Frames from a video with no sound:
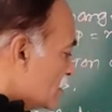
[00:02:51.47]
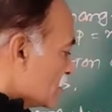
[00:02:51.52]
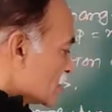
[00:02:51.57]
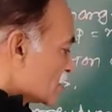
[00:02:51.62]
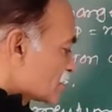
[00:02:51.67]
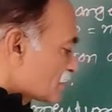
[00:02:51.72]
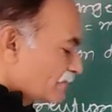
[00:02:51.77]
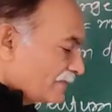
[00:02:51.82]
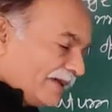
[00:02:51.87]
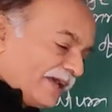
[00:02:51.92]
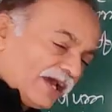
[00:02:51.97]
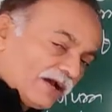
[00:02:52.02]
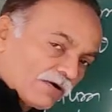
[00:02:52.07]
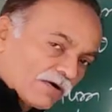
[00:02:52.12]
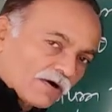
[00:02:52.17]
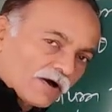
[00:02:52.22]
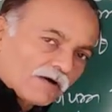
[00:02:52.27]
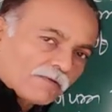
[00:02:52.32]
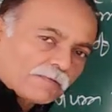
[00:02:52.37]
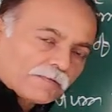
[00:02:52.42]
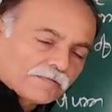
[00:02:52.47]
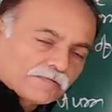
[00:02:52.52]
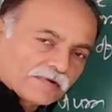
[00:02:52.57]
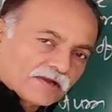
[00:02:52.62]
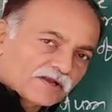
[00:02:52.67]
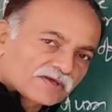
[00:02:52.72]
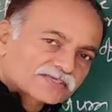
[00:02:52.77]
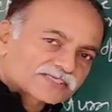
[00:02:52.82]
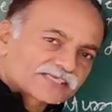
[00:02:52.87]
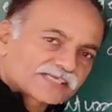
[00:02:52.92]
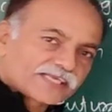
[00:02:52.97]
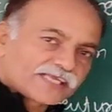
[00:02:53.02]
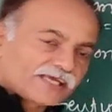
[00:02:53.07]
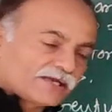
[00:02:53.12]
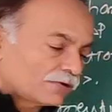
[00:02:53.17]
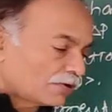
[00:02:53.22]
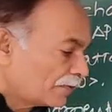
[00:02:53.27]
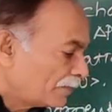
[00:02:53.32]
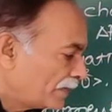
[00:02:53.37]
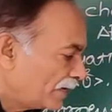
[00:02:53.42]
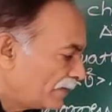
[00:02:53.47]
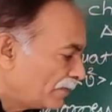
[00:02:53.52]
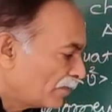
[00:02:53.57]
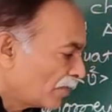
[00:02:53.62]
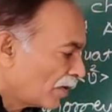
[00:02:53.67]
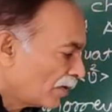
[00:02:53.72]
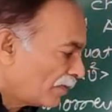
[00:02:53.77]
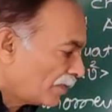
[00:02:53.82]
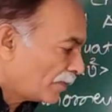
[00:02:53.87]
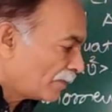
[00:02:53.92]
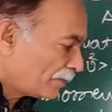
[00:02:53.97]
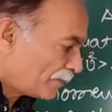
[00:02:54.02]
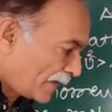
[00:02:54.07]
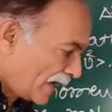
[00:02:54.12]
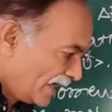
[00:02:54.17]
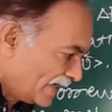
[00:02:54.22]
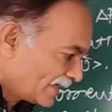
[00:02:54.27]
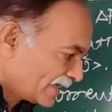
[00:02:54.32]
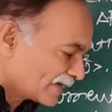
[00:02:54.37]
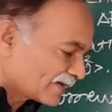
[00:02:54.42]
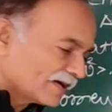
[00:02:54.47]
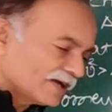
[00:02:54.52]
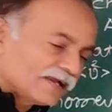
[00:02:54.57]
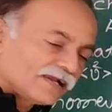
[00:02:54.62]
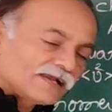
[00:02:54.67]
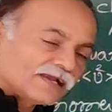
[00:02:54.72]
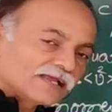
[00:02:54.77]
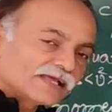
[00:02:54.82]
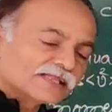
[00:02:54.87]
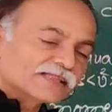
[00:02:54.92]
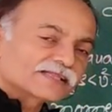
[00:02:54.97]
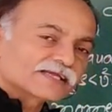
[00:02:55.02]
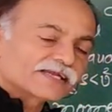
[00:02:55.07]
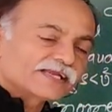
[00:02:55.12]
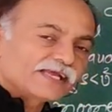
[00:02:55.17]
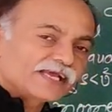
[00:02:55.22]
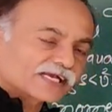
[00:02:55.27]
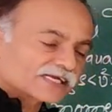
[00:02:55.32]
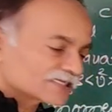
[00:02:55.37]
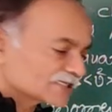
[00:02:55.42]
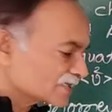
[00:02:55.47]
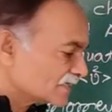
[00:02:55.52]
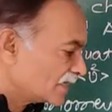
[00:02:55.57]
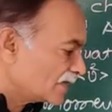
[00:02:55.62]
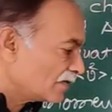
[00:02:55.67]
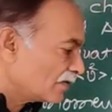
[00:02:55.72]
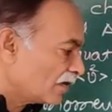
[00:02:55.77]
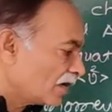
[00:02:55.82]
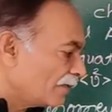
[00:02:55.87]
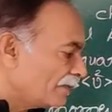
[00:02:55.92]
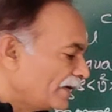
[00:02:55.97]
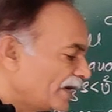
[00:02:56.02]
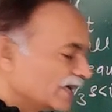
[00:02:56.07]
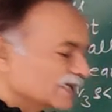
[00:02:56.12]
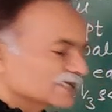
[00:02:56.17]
square of velocity of a particle in the direction of